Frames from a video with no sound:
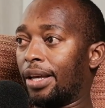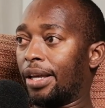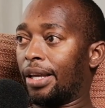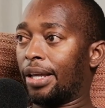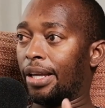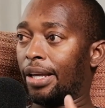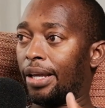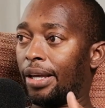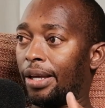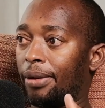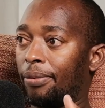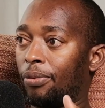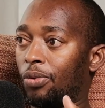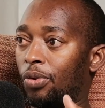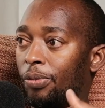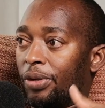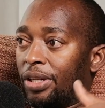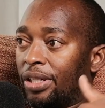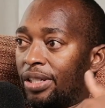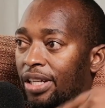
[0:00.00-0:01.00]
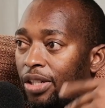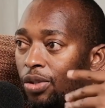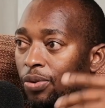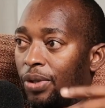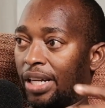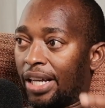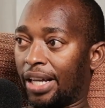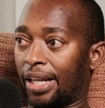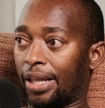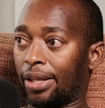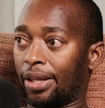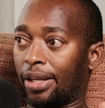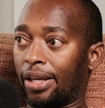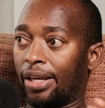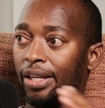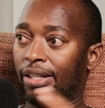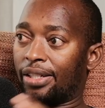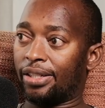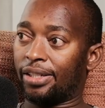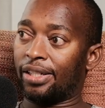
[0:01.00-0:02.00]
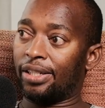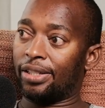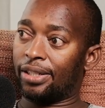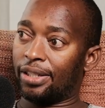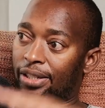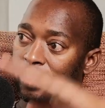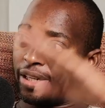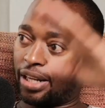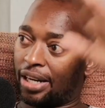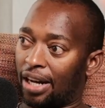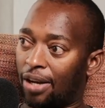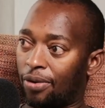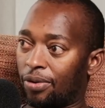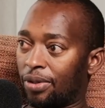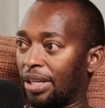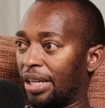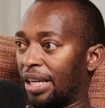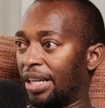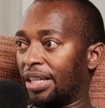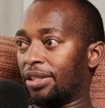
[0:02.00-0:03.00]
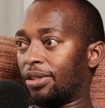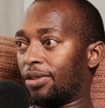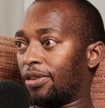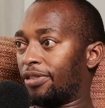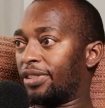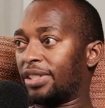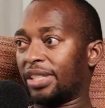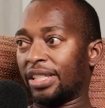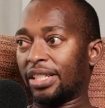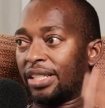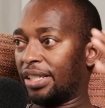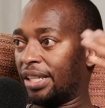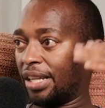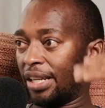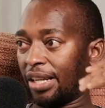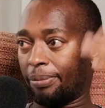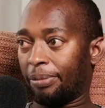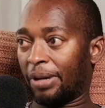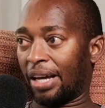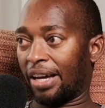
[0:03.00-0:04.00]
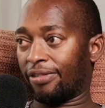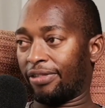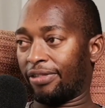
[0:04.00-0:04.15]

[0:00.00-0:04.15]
women's sexual health ceases around the ages of 60 and above.